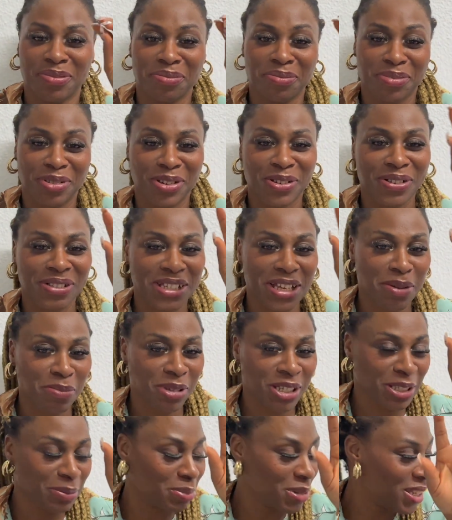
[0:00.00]
because I
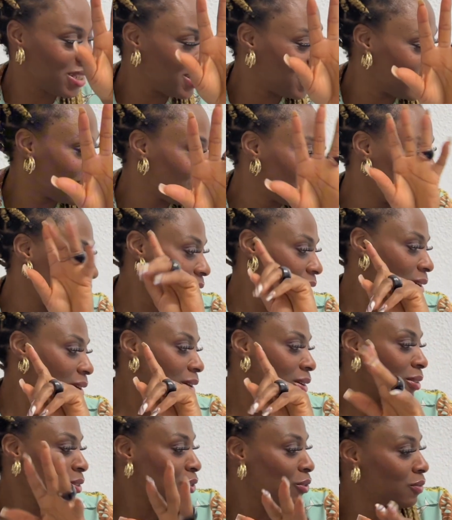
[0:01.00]
misplaced
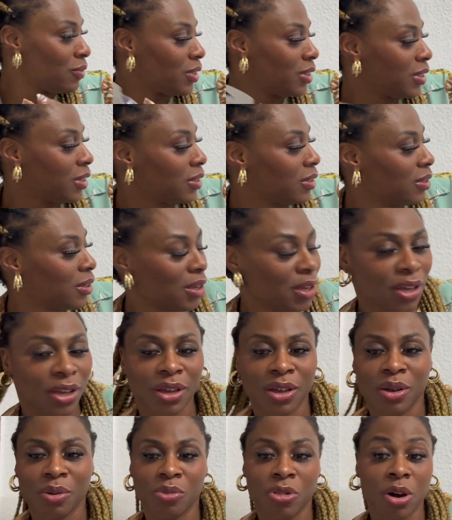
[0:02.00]
the receipt.
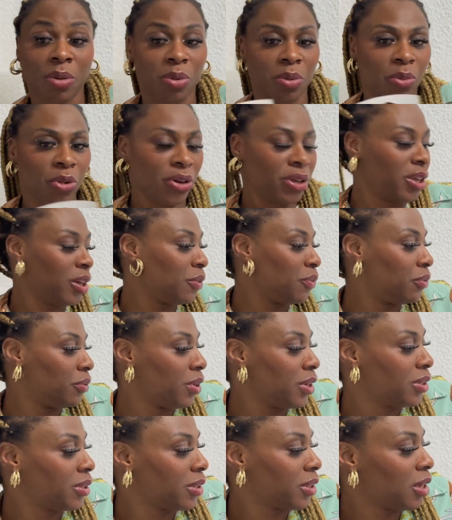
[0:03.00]
I'll be more careful
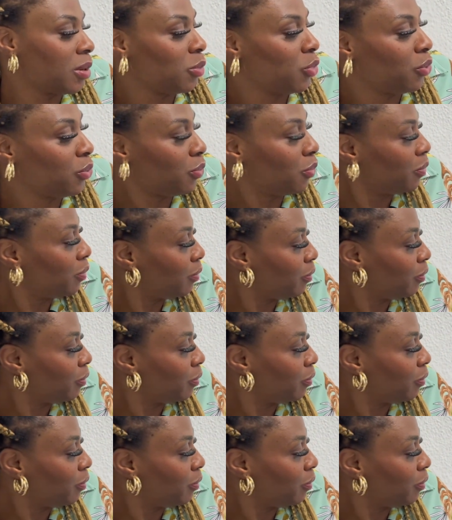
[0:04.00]
next time, you know.